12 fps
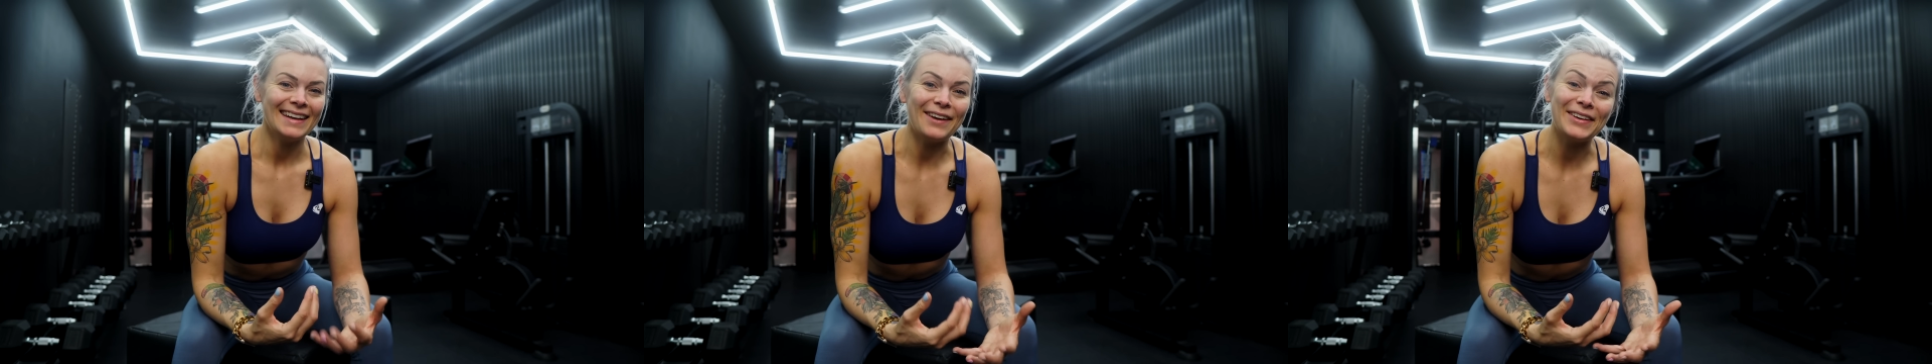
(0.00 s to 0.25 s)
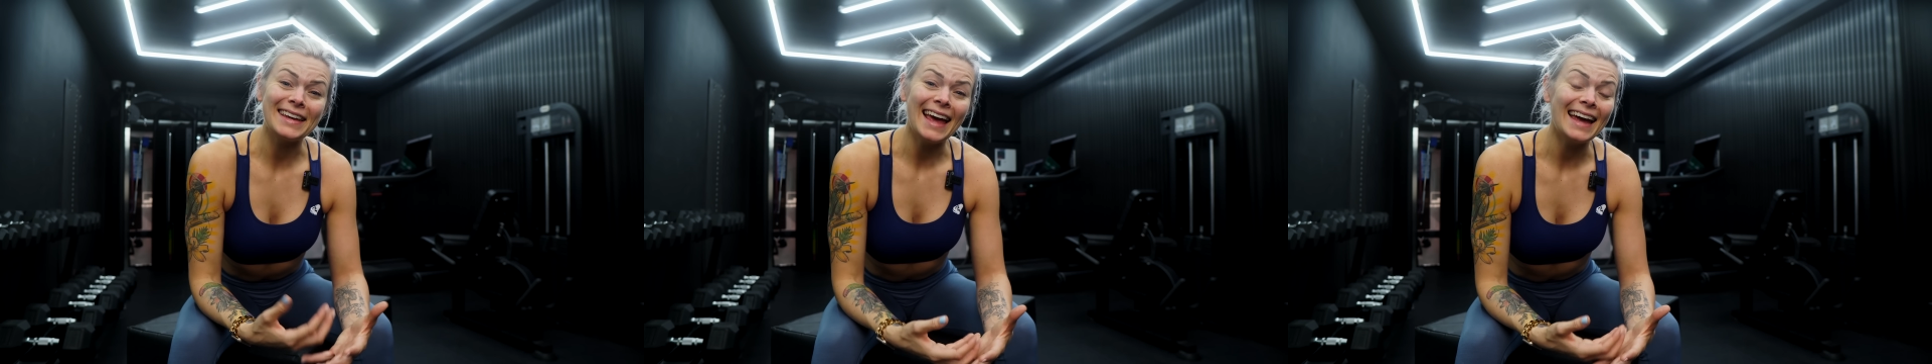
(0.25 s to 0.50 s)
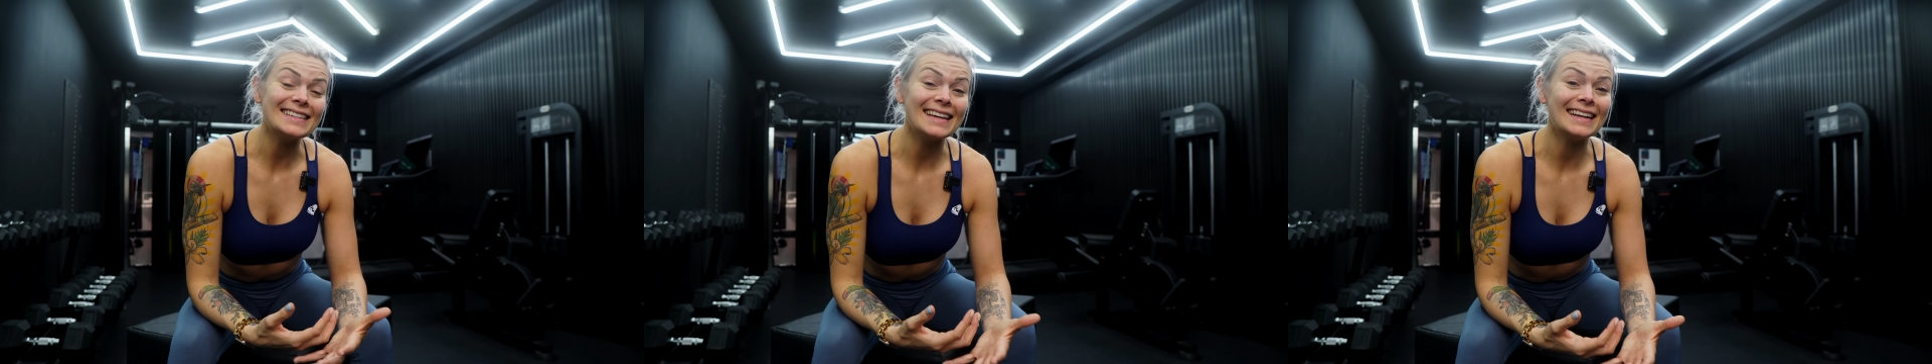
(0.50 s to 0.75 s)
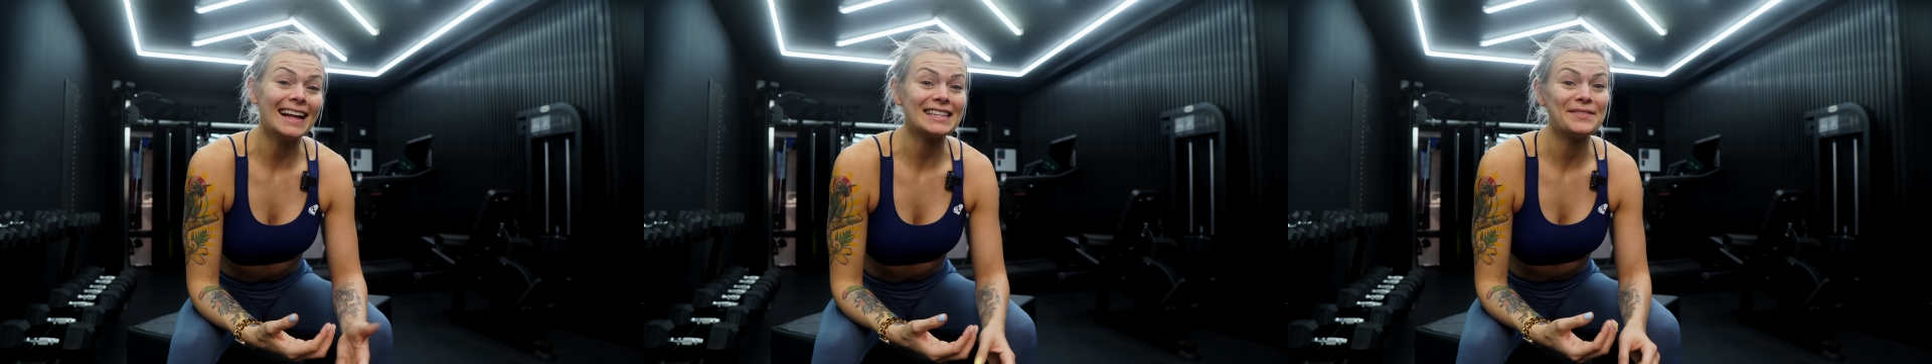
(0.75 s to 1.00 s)
Now, in case
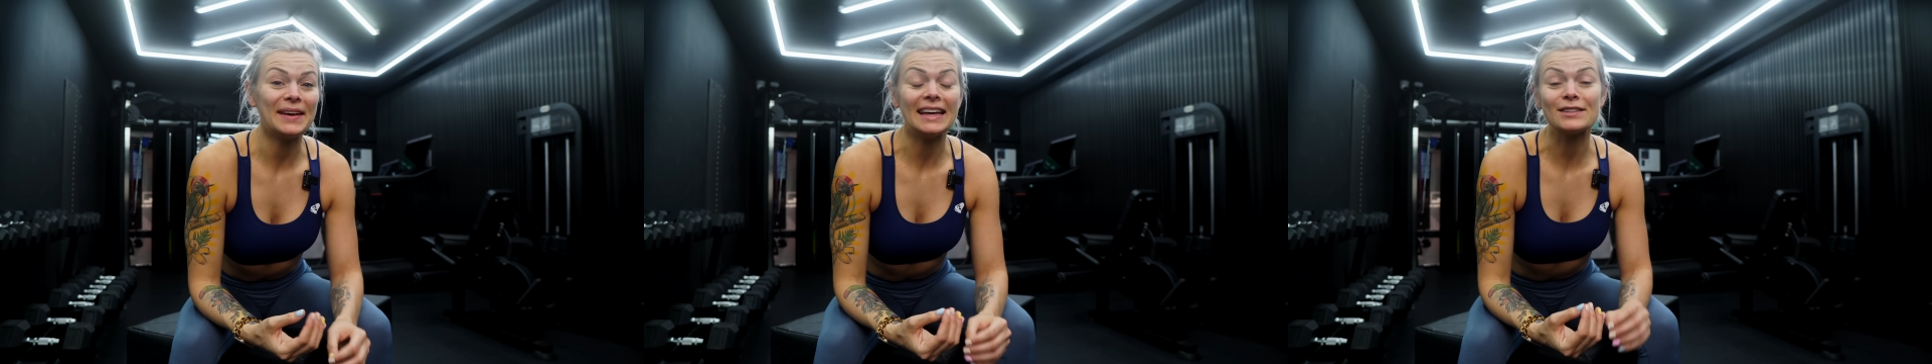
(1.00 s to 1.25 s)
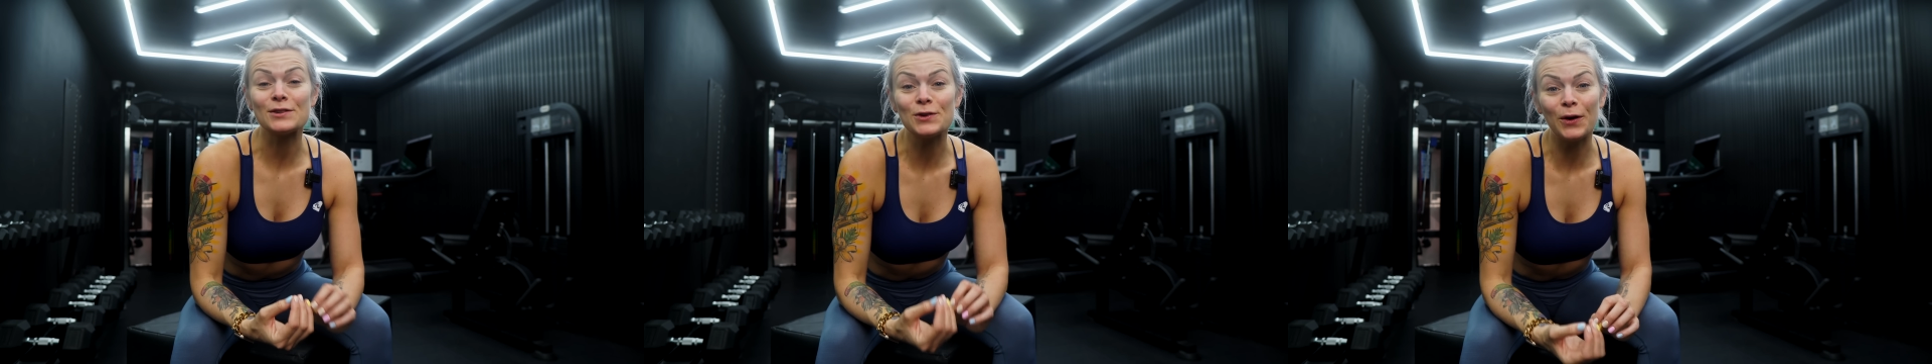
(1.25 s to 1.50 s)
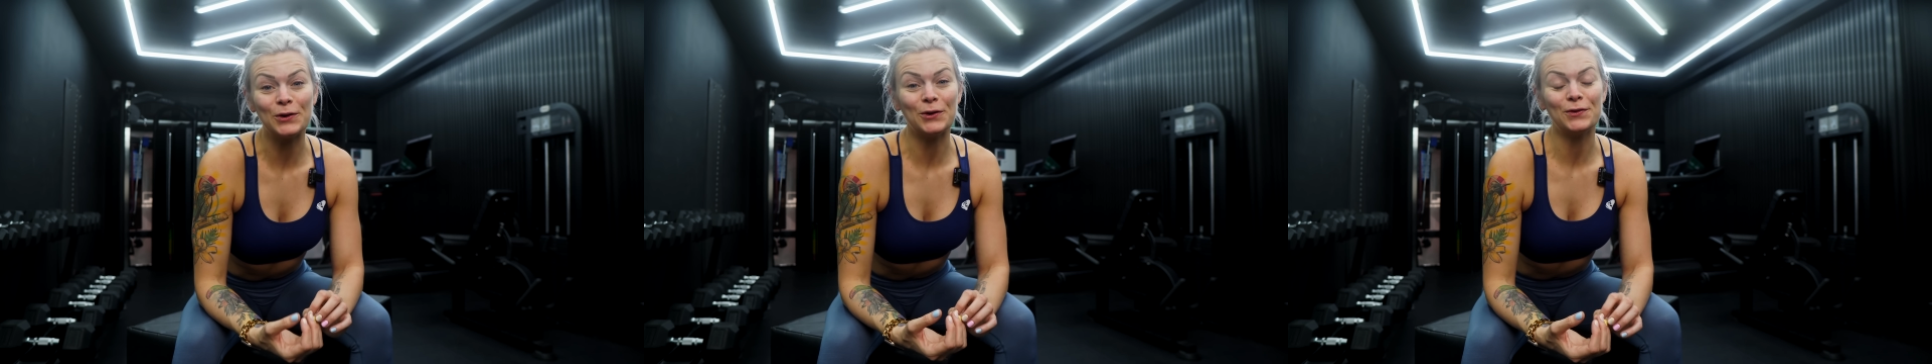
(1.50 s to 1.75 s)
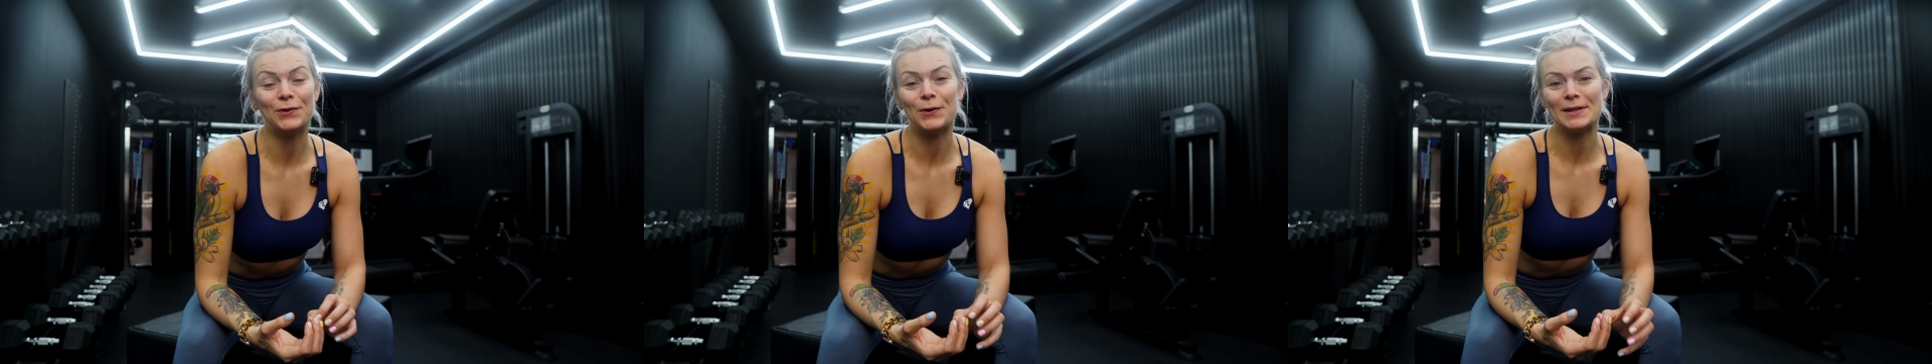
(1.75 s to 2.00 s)
anatomy is not
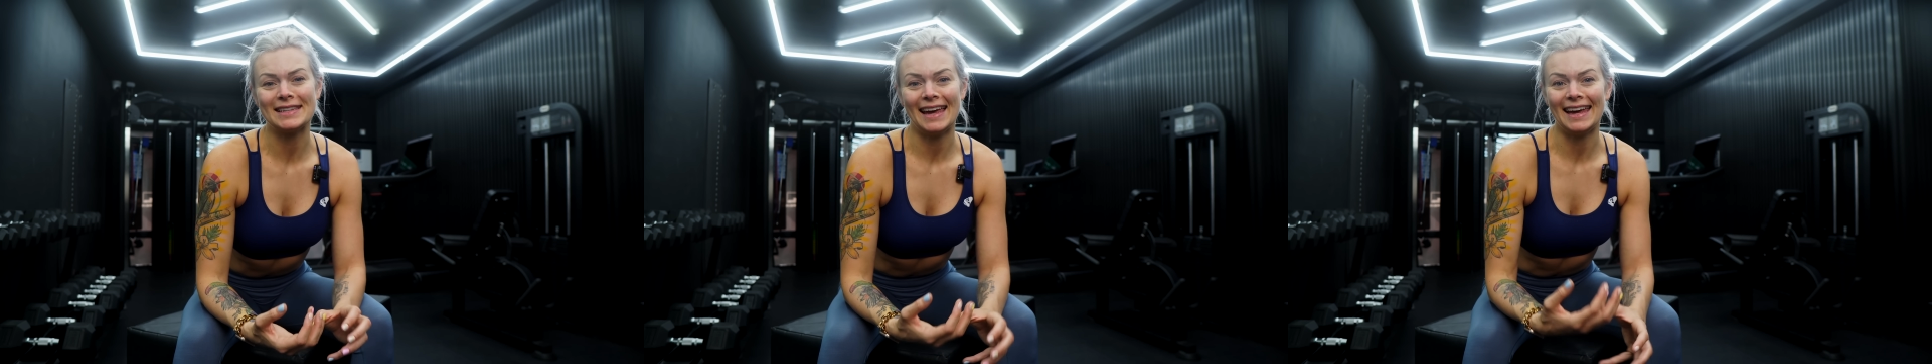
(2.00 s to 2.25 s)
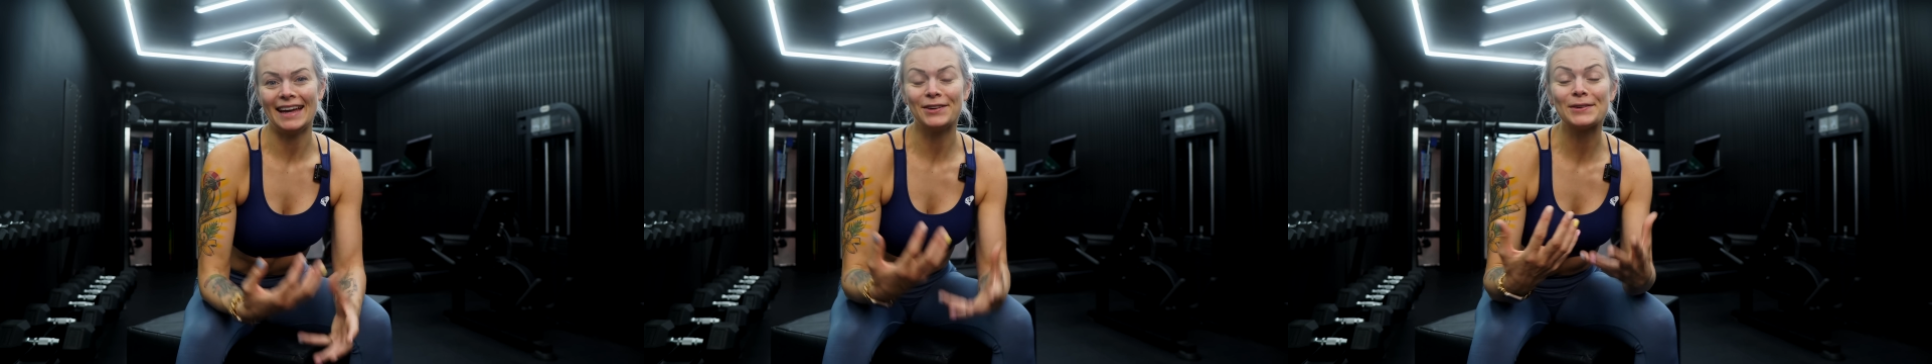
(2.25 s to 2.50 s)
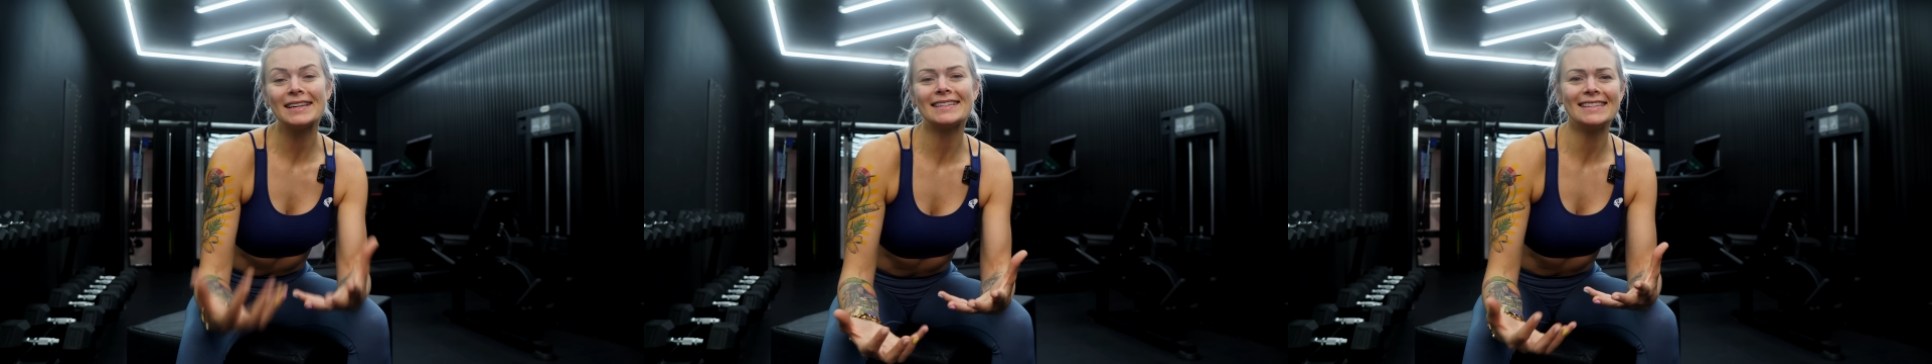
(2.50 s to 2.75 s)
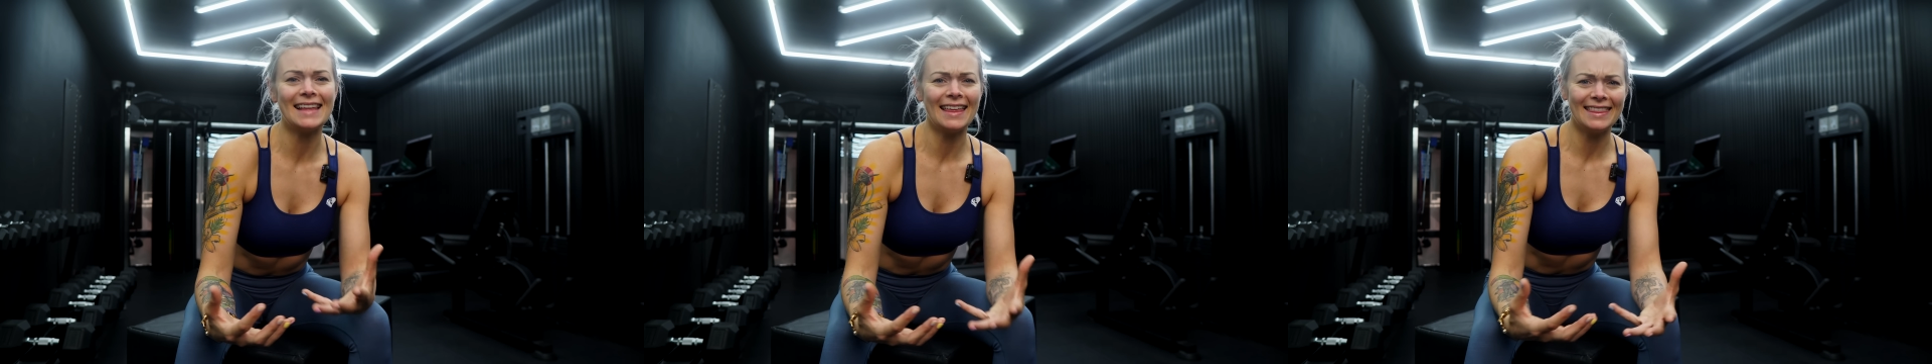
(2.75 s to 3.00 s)
your forte and you're
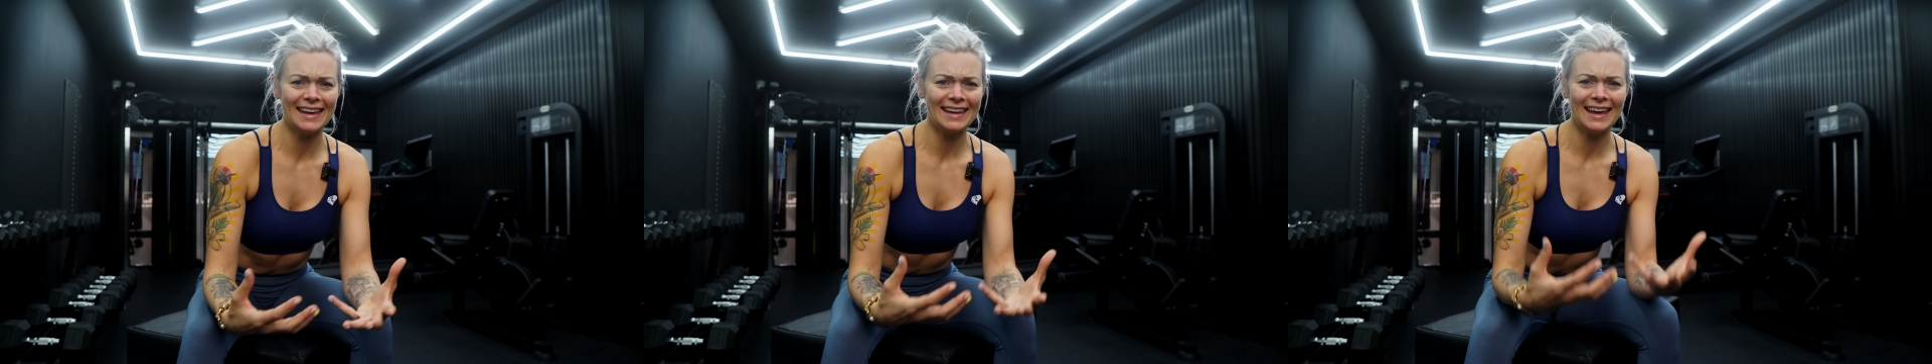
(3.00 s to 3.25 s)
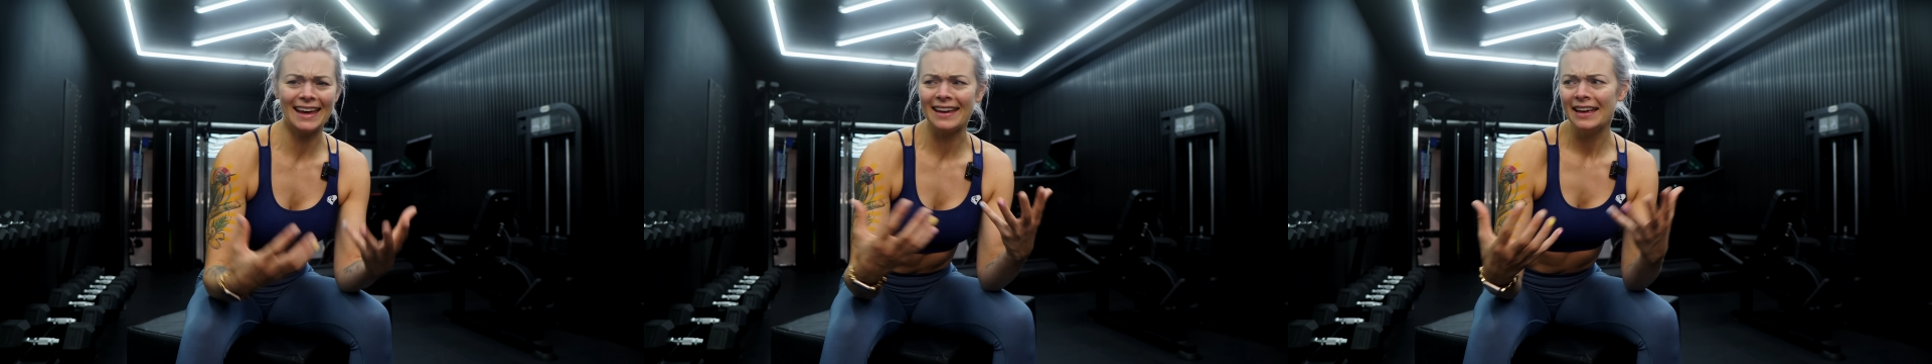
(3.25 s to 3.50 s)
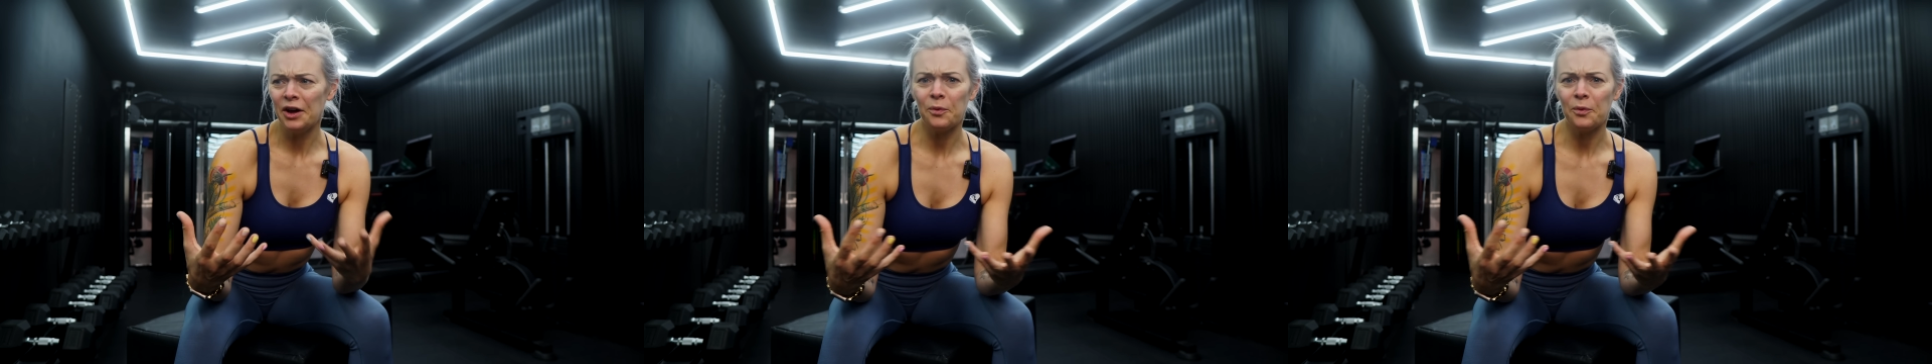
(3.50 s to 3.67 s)
sitting there thinking,